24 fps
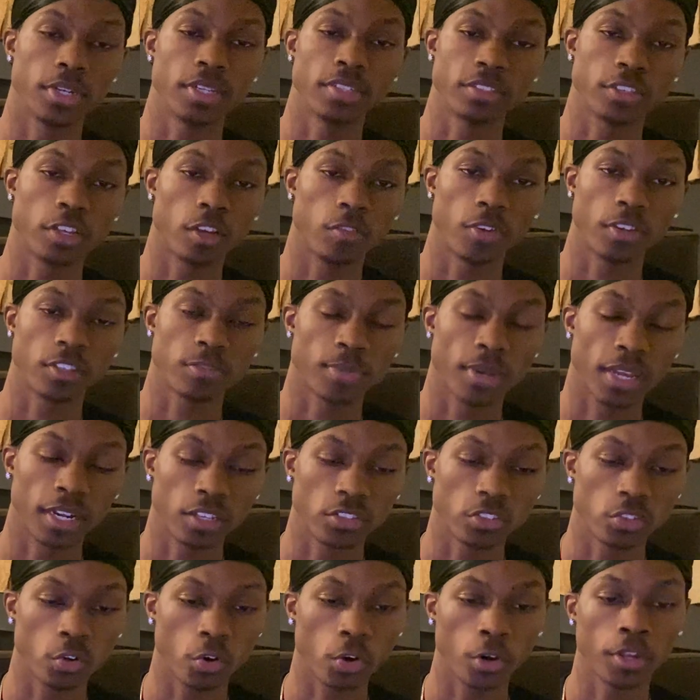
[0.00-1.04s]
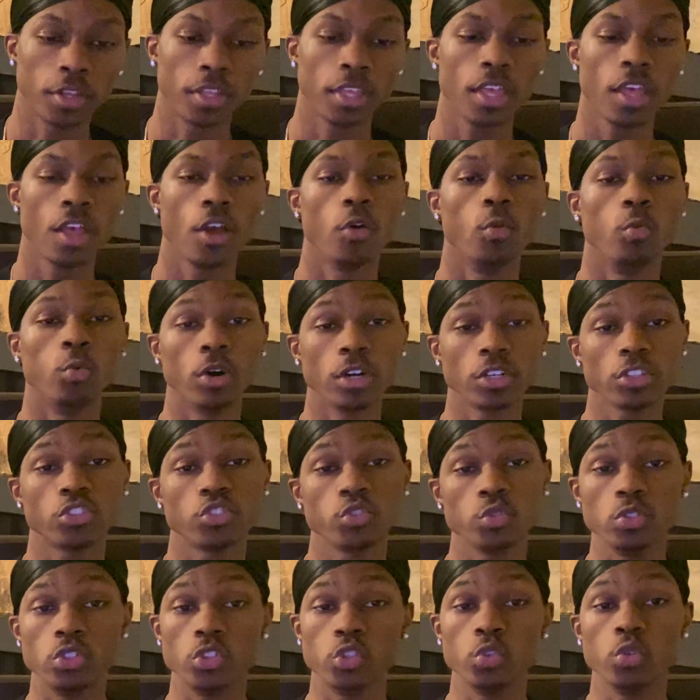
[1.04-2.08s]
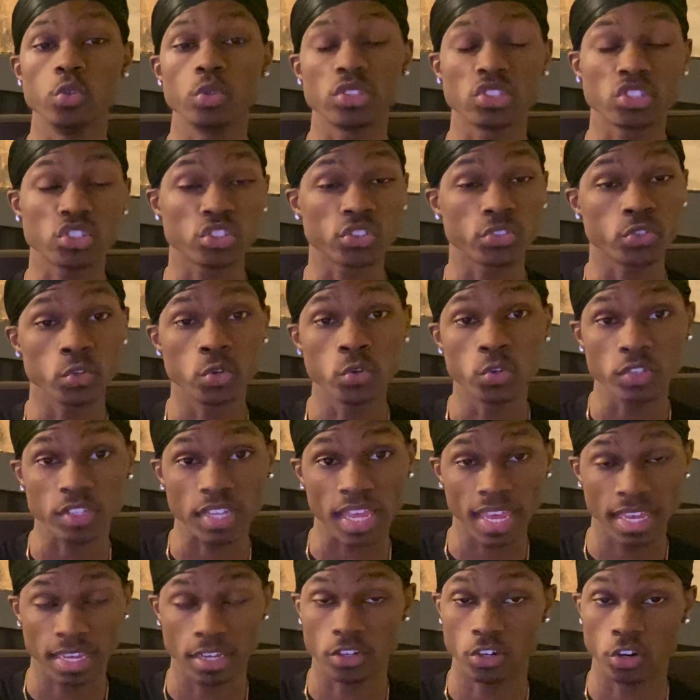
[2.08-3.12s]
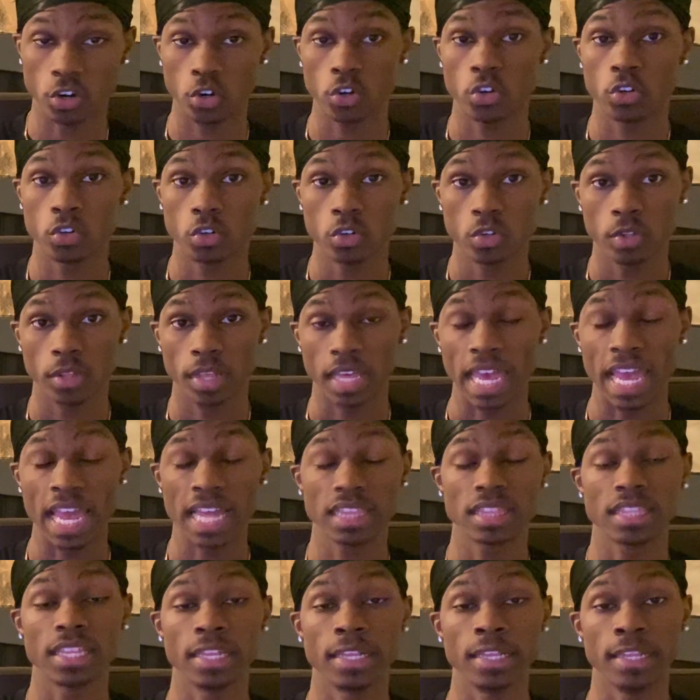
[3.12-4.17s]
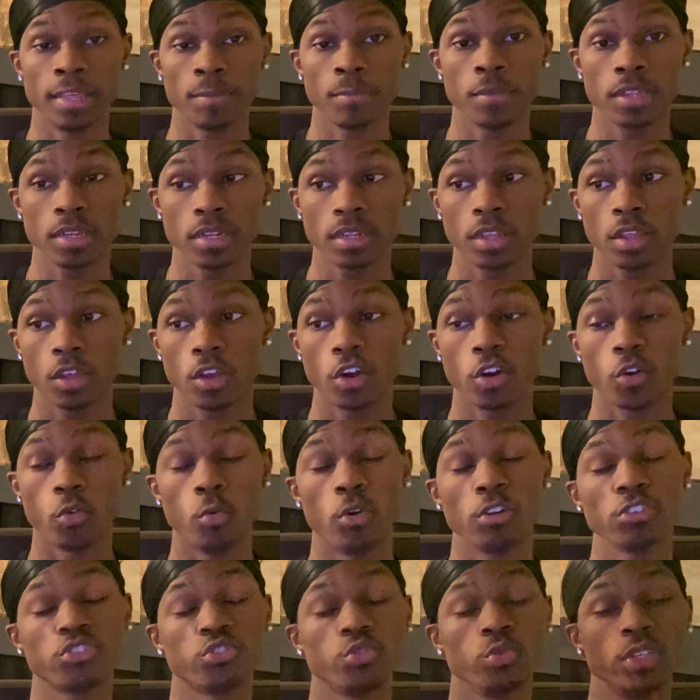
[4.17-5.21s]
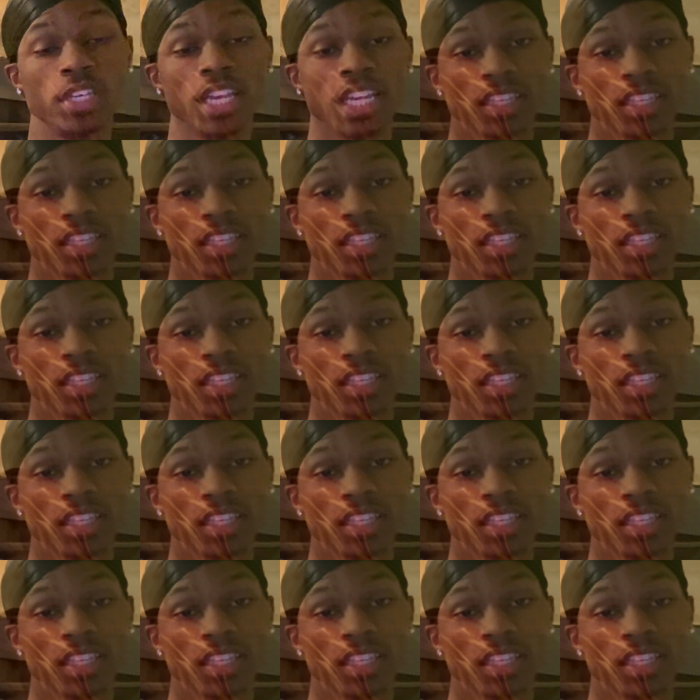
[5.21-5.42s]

self-explanatory. Once you do choose a girl at the limit, once you get